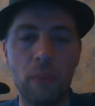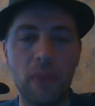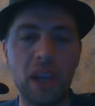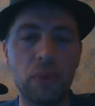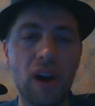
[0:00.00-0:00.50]

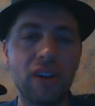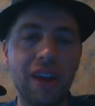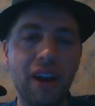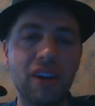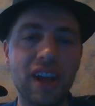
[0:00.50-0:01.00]
Meanwhile,
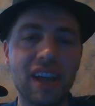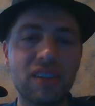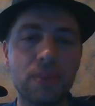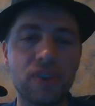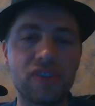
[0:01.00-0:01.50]
Herod
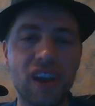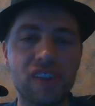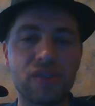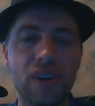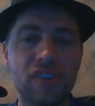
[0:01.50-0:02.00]
Antipas
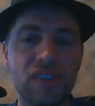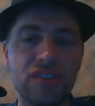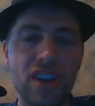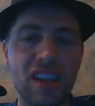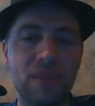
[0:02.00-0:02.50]
has
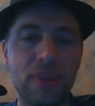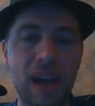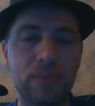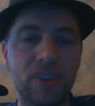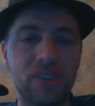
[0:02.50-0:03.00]
arrested John the
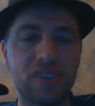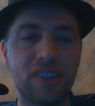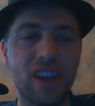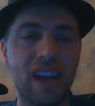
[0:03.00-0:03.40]
Baptist